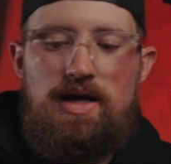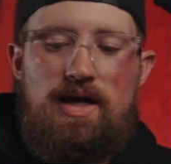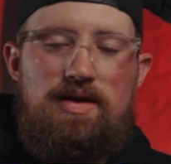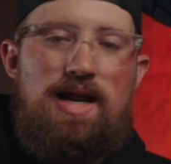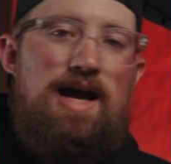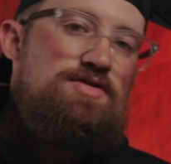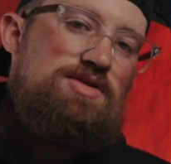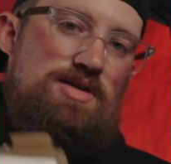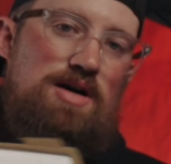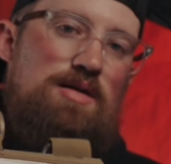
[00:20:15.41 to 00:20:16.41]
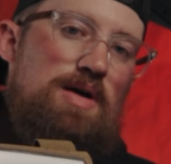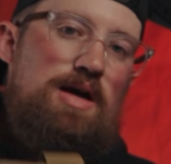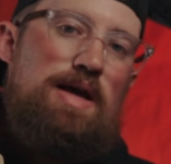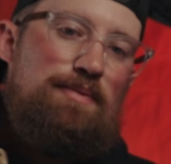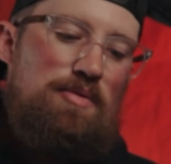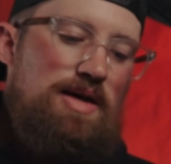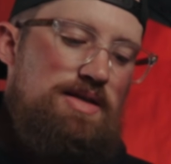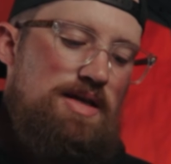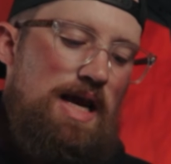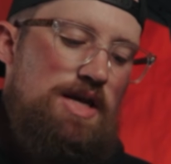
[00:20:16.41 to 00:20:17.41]
and then have some
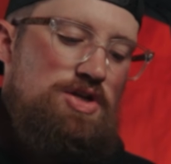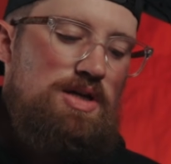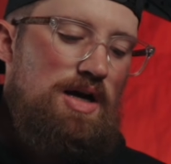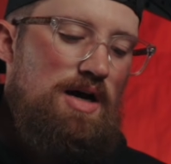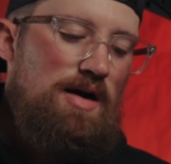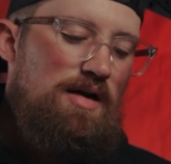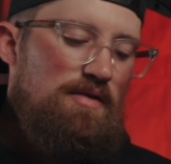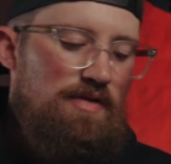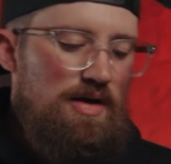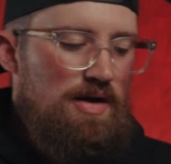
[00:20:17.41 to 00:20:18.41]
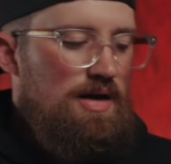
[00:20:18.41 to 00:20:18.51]
implementation of